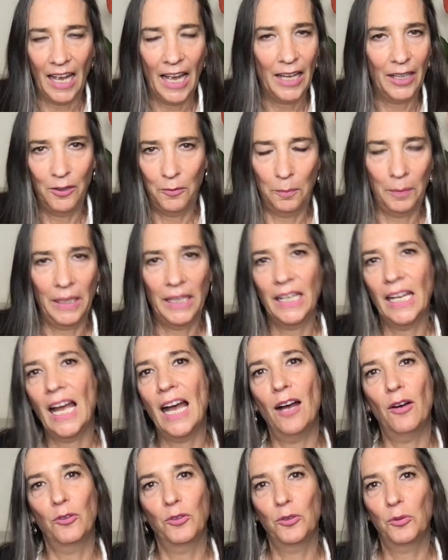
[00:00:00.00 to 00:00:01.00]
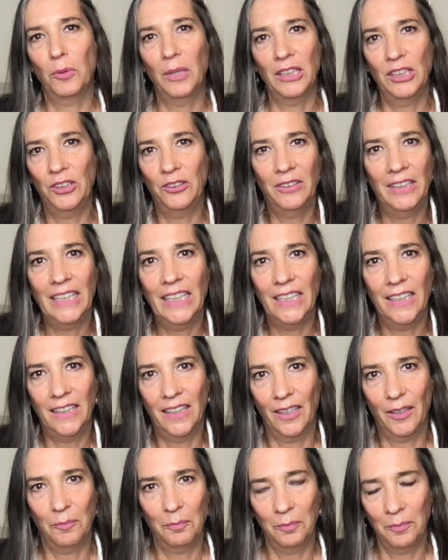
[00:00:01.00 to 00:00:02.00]
and pick out when you need
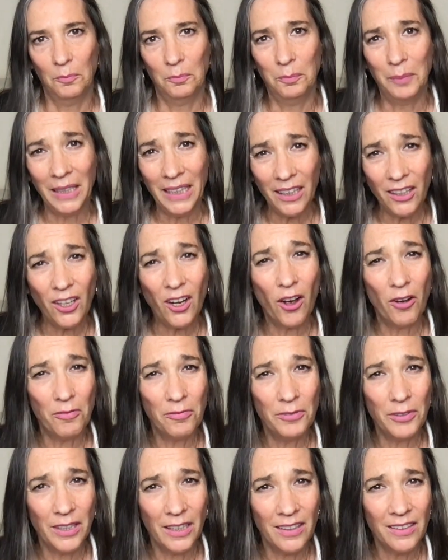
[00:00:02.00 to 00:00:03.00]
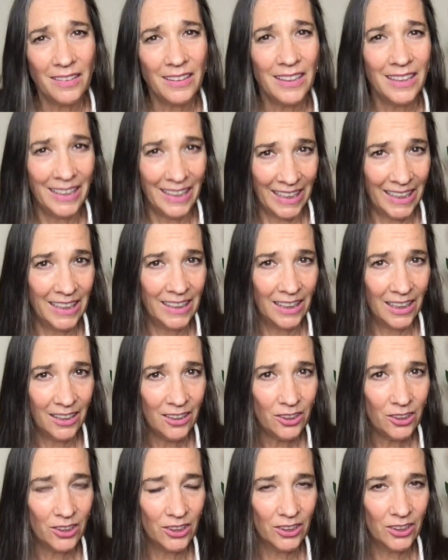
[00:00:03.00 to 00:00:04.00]
them. Being confident in
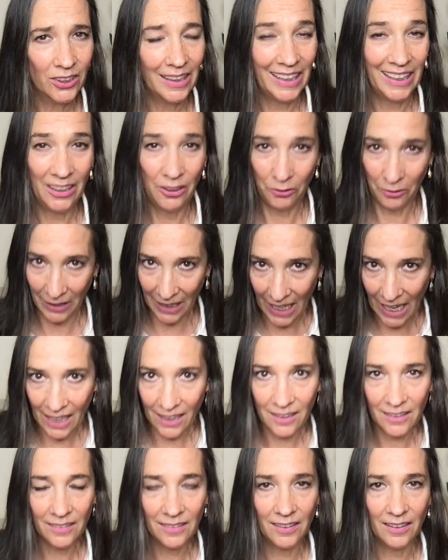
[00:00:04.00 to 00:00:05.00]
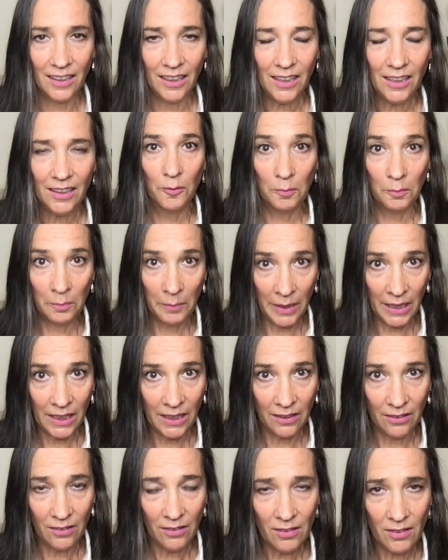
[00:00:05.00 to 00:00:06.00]
English, in reality,
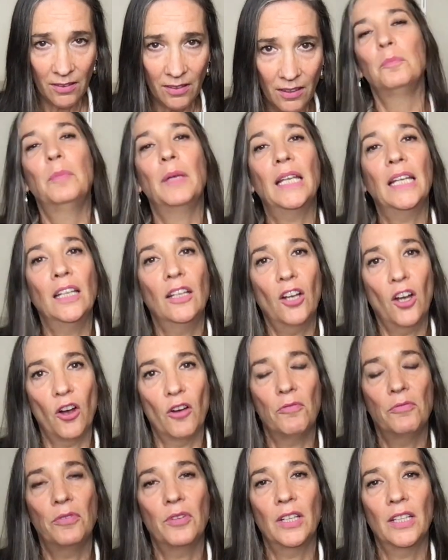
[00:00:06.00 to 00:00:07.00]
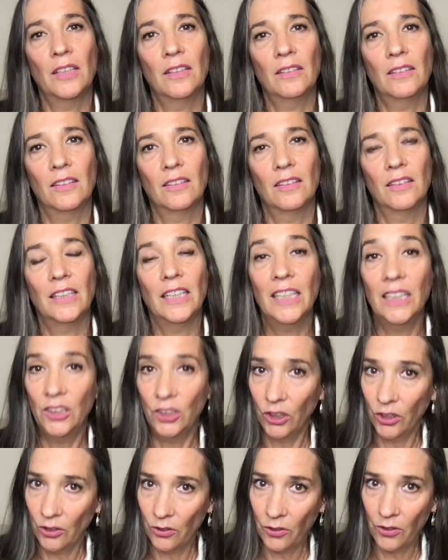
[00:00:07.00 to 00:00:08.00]
means being confident in
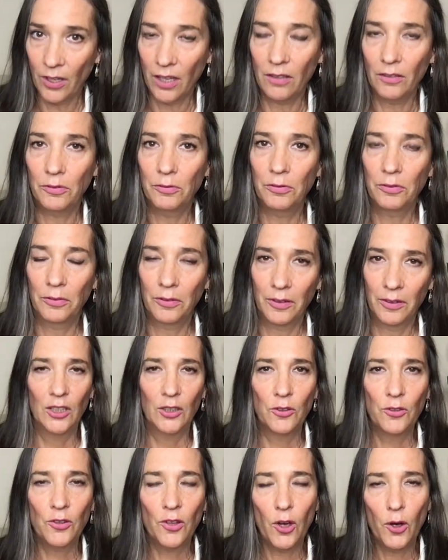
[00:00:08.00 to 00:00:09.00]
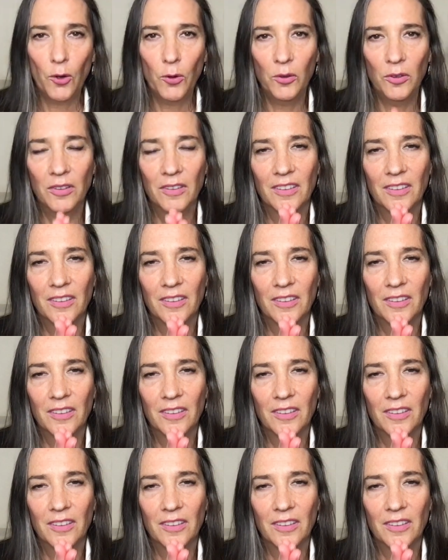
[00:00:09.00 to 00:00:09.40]
yourself. So